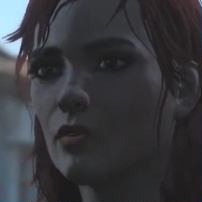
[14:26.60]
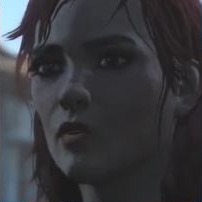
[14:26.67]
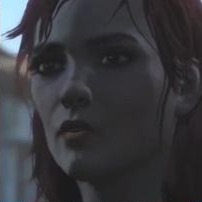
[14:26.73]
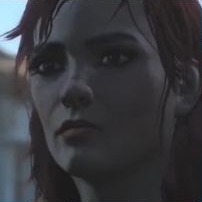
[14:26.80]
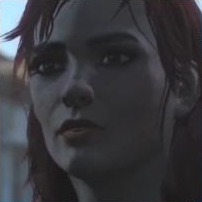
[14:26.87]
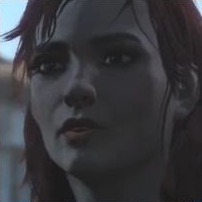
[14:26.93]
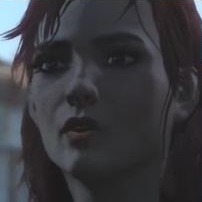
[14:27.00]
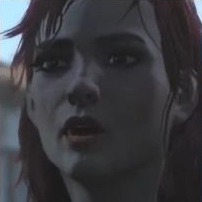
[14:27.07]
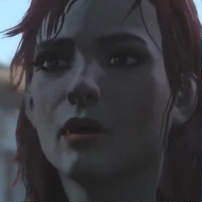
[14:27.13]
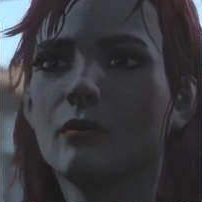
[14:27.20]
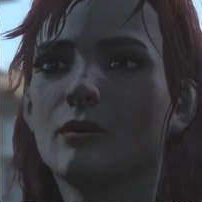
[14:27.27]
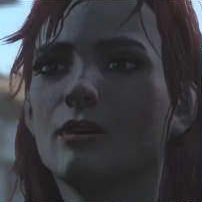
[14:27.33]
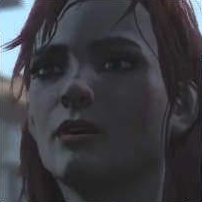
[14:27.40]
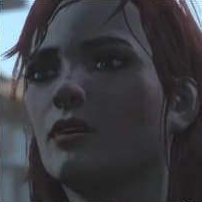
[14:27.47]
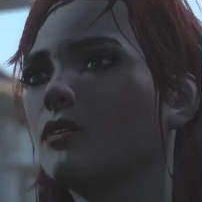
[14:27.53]
Where do I
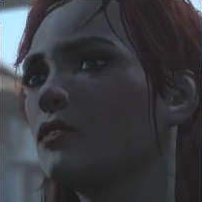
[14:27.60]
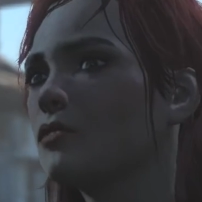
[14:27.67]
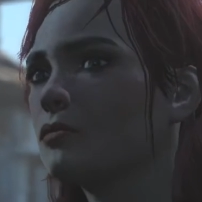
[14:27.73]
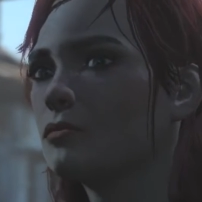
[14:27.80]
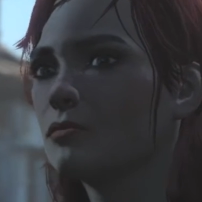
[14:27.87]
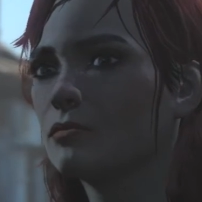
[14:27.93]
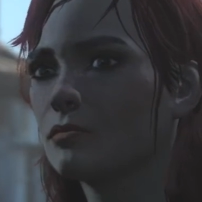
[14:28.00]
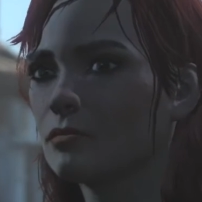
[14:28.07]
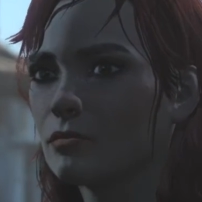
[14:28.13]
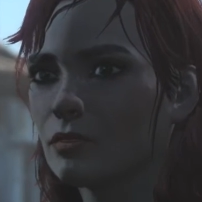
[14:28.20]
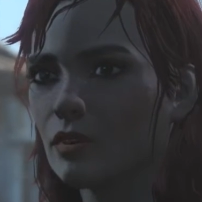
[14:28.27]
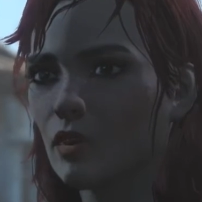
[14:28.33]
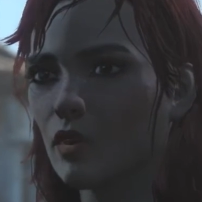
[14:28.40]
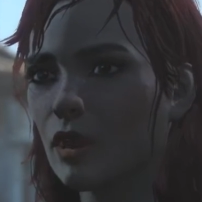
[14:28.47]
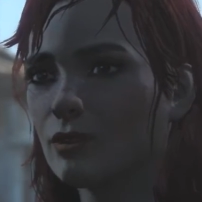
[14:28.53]
begin? Did
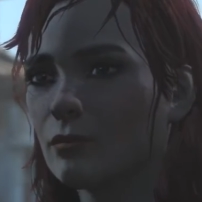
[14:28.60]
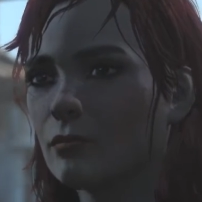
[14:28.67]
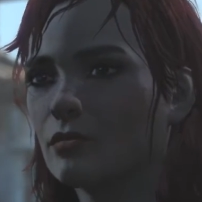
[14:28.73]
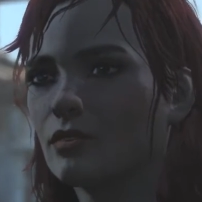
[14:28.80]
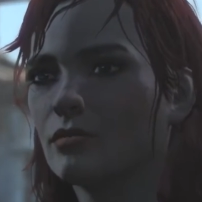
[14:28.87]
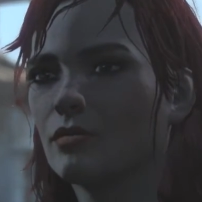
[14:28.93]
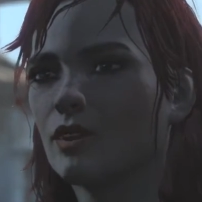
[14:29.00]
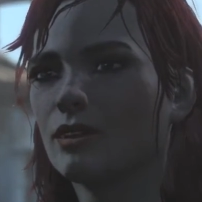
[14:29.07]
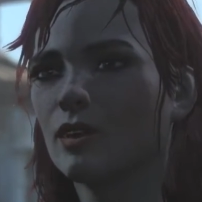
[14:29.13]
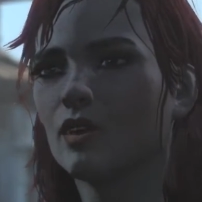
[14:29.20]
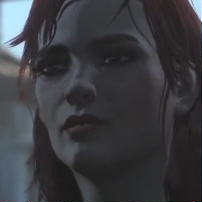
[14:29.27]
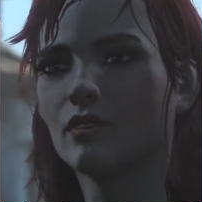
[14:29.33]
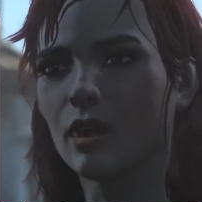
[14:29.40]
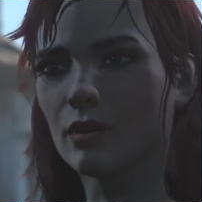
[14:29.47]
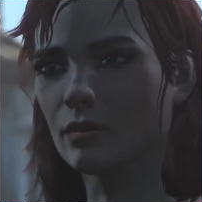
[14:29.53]
you know I spent 3
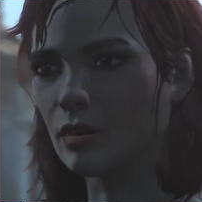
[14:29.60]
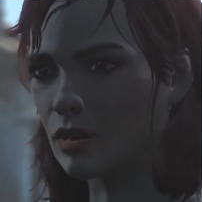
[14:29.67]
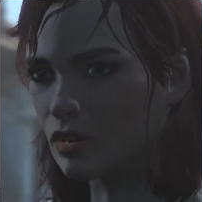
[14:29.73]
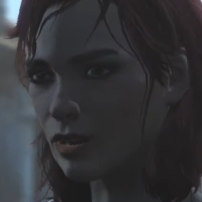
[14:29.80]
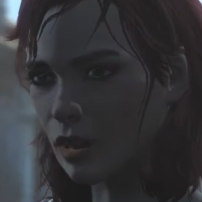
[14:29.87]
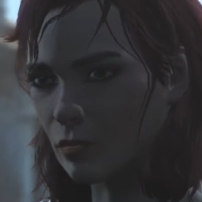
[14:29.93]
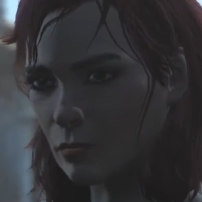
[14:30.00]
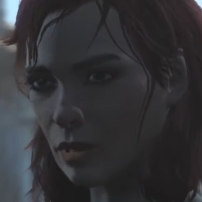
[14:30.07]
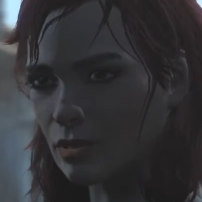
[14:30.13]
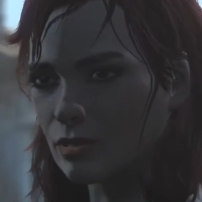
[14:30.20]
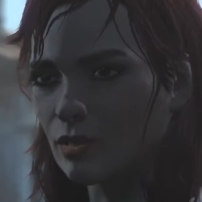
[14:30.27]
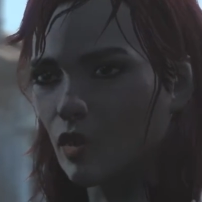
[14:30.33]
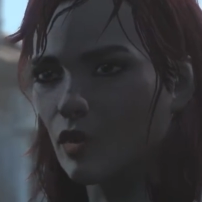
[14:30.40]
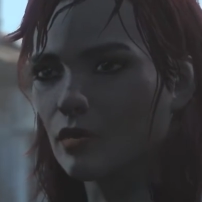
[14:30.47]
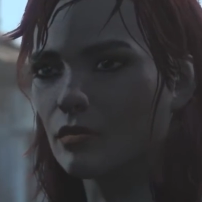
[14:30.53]
years fighting at the combat
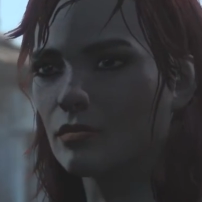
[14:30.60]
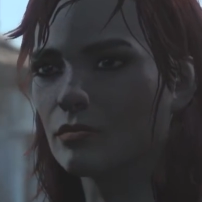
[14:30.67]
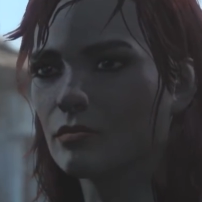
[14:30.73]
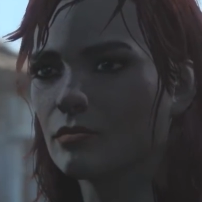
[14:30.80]
zone?